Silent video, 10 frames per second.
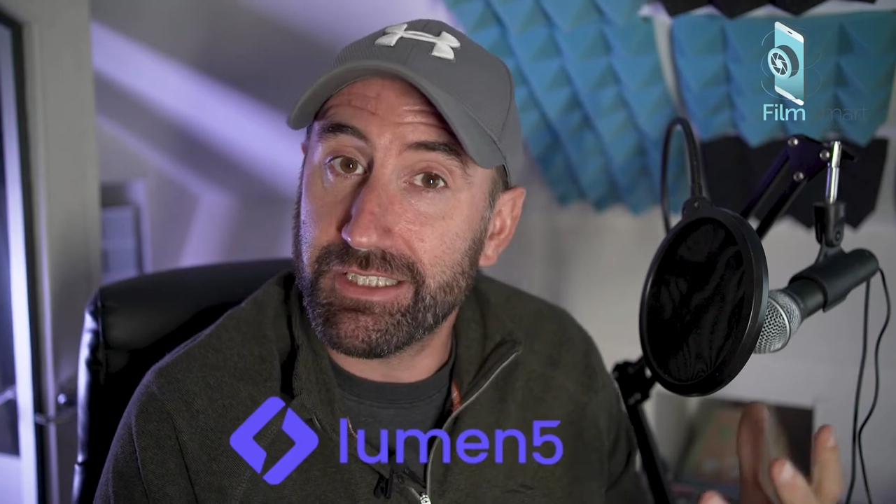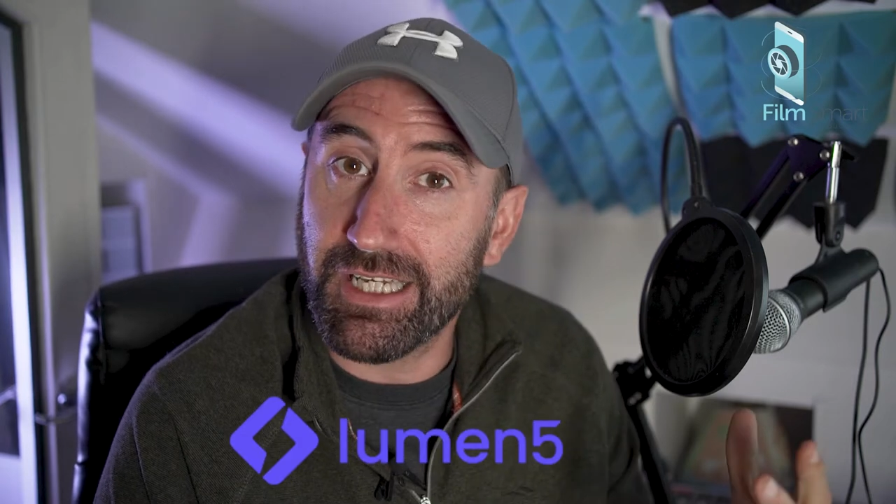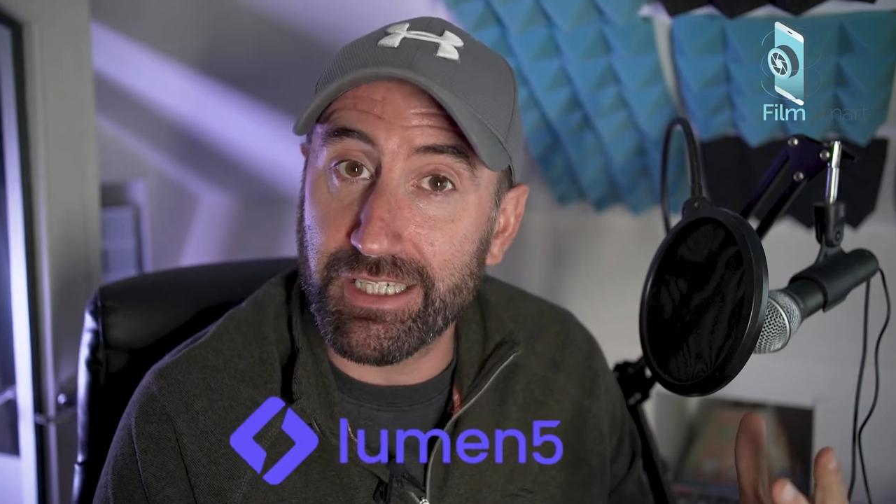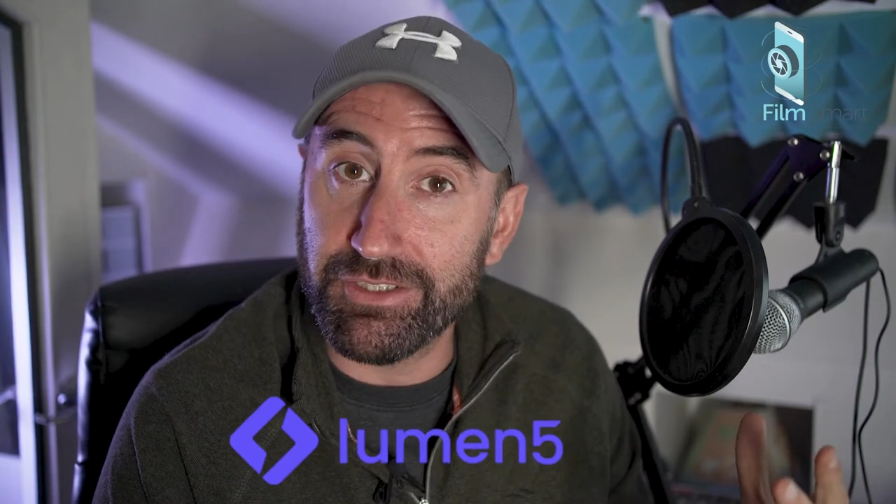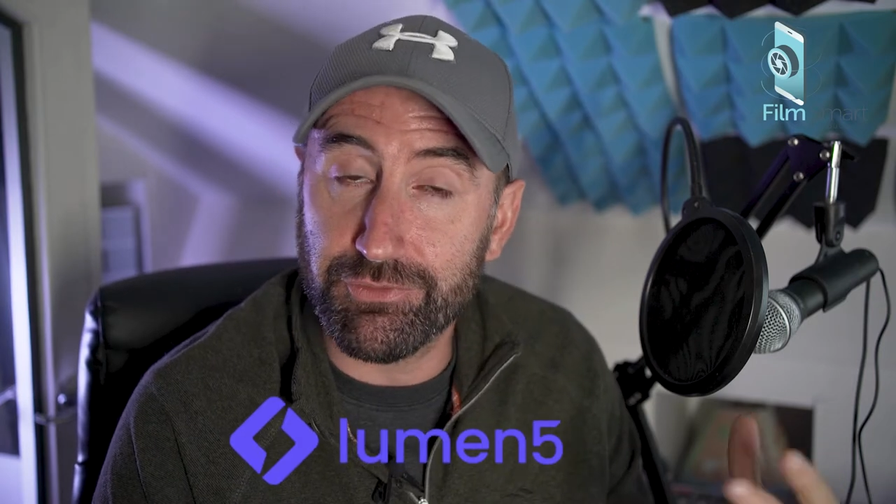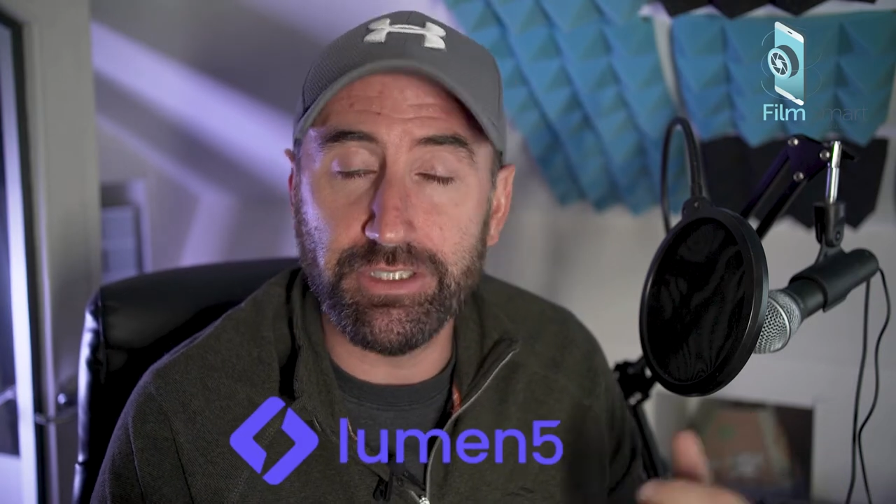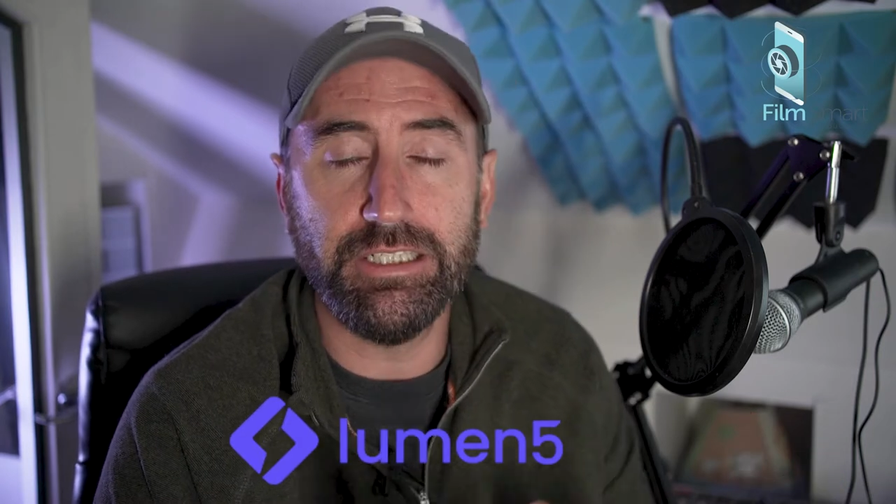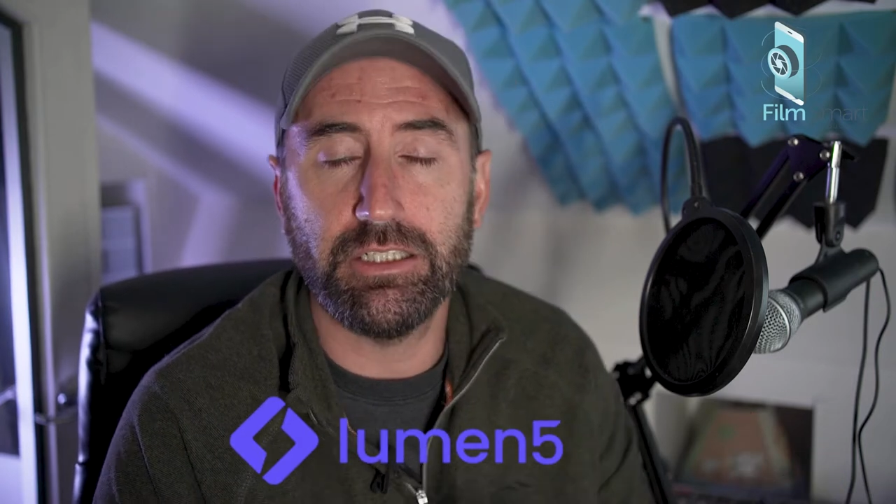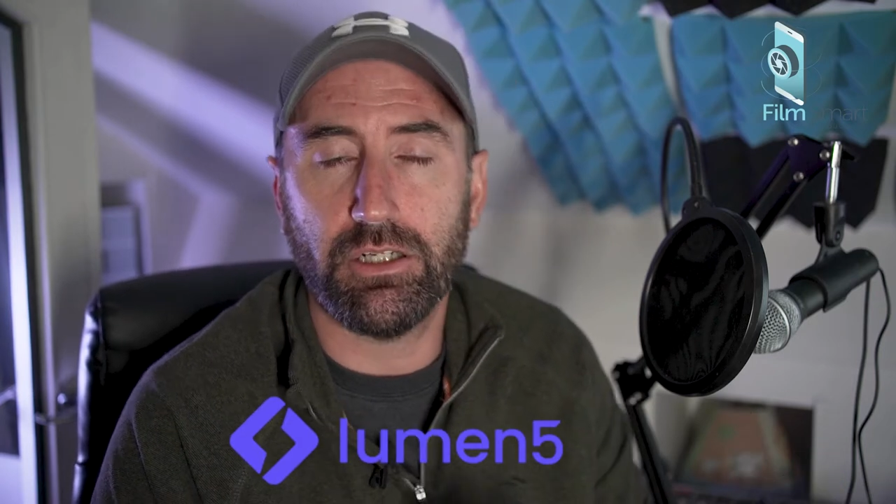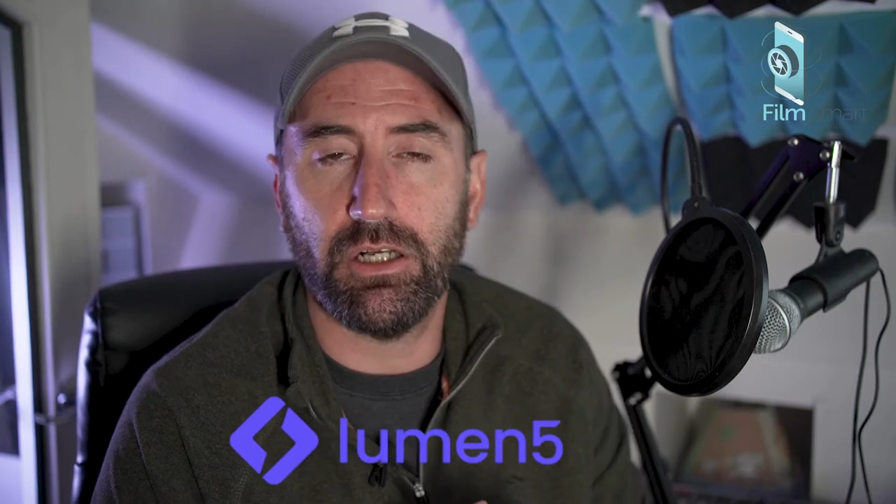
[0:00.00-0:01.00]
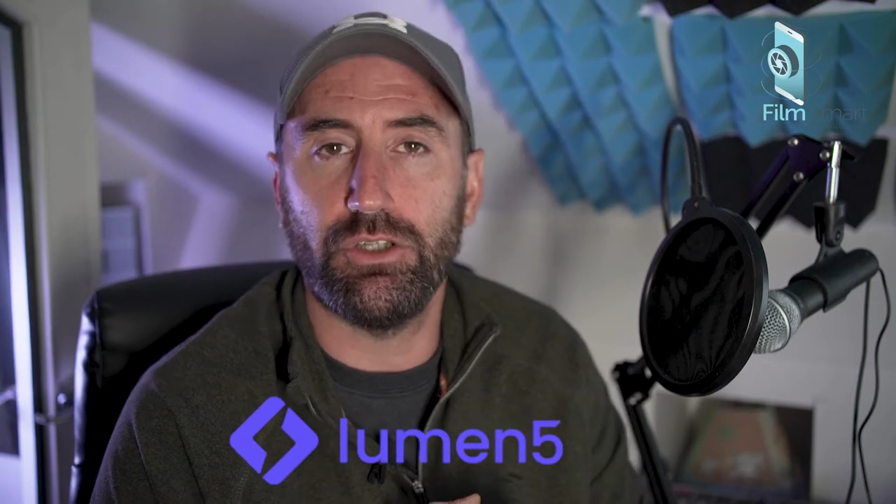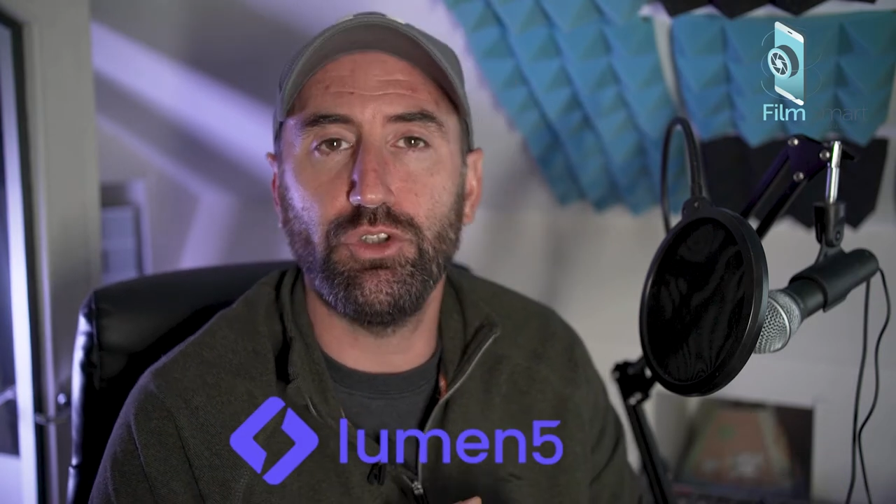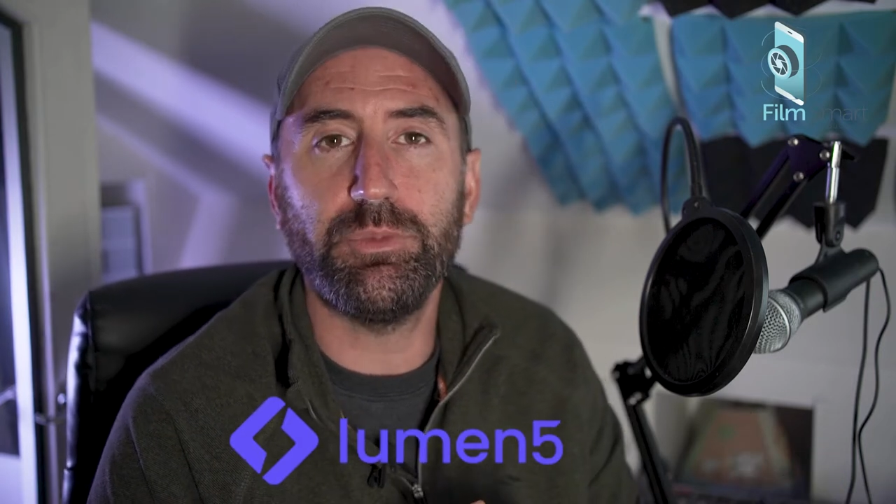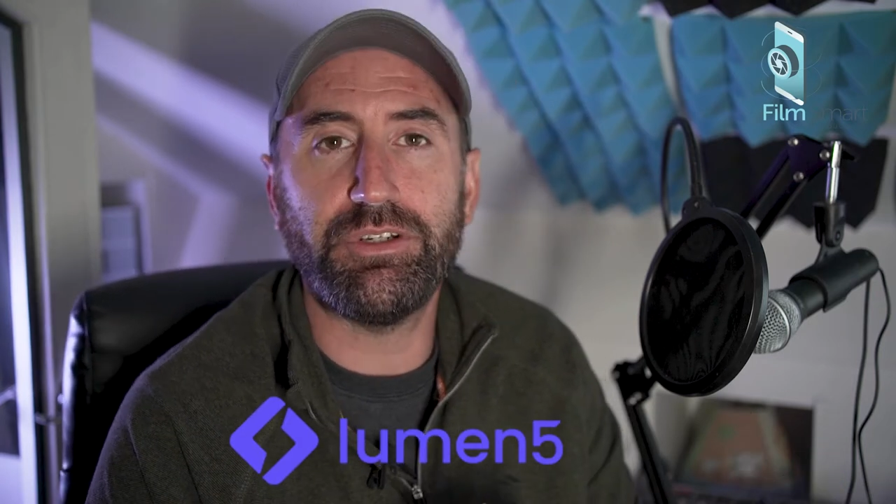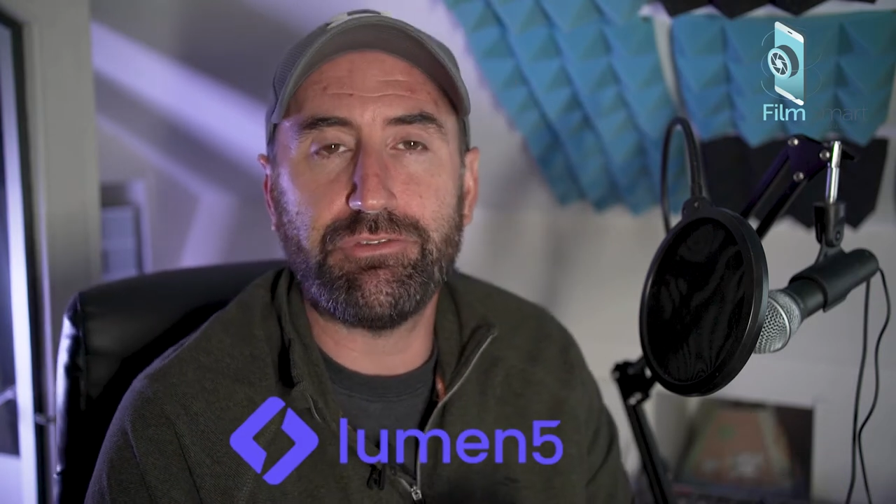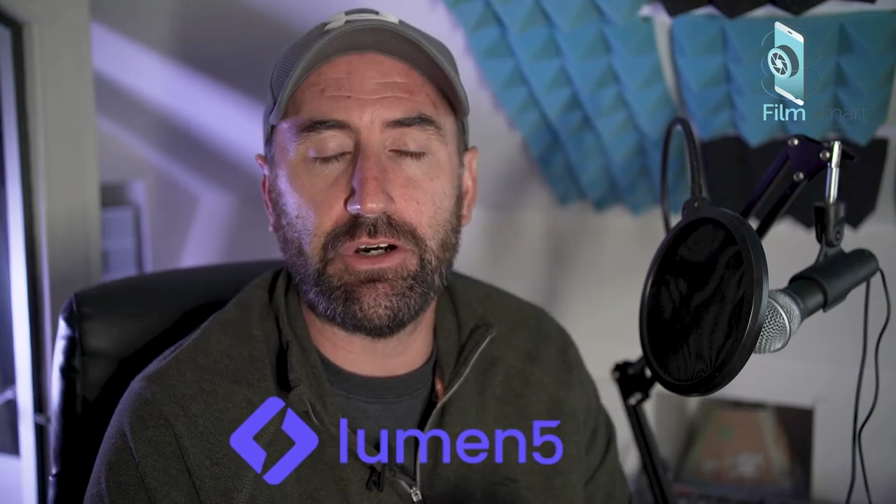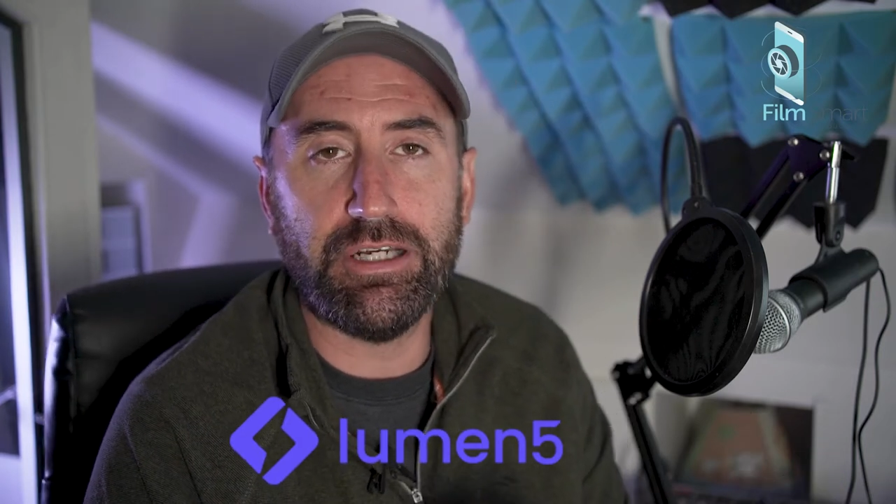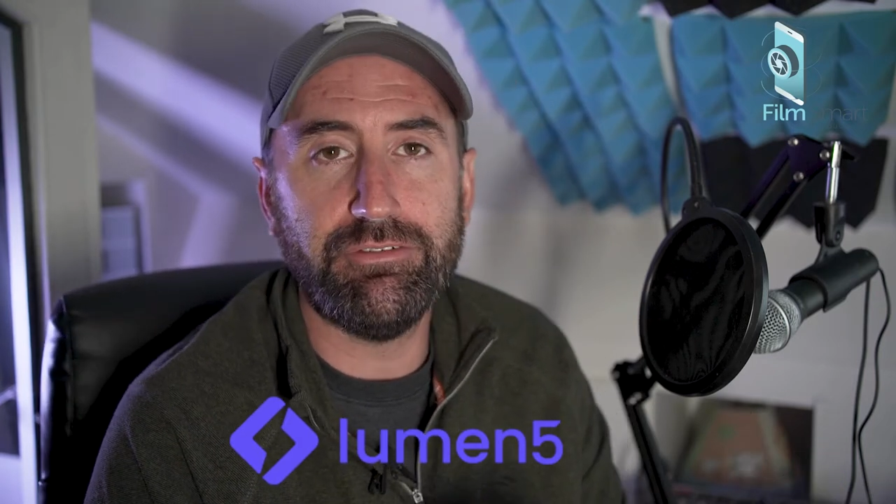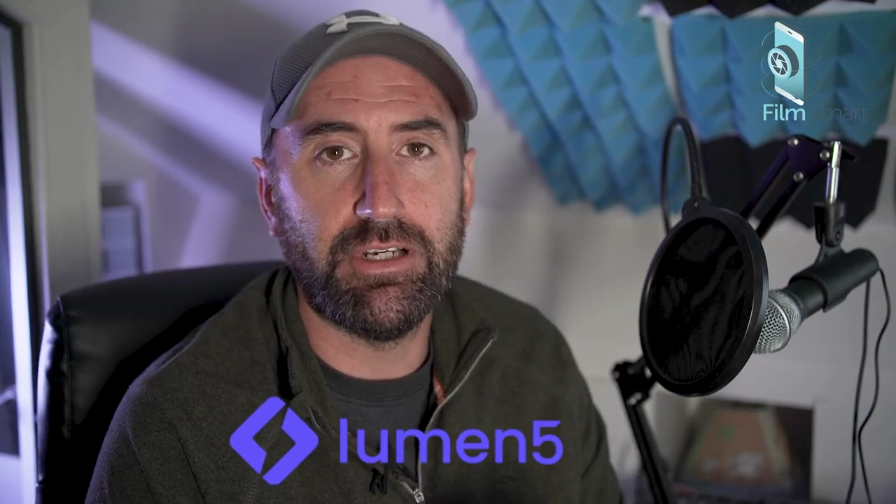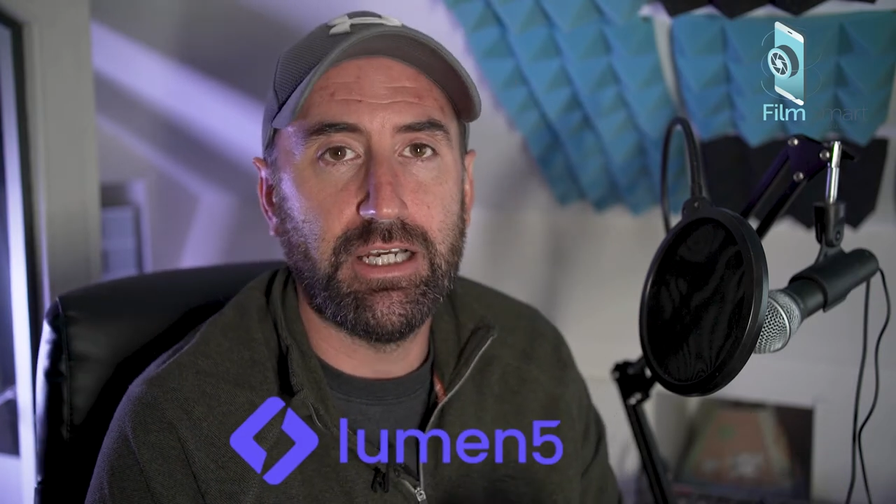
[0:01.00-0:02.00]
that is free called Lumen
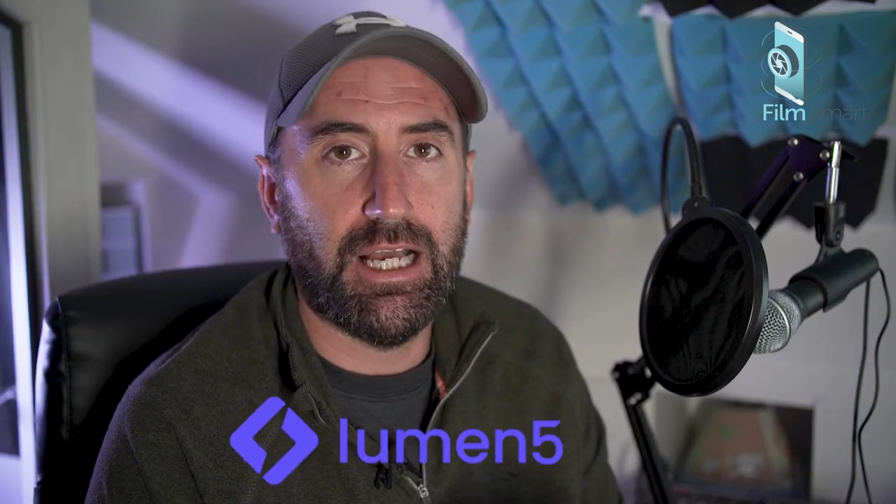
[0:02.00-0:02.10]
5.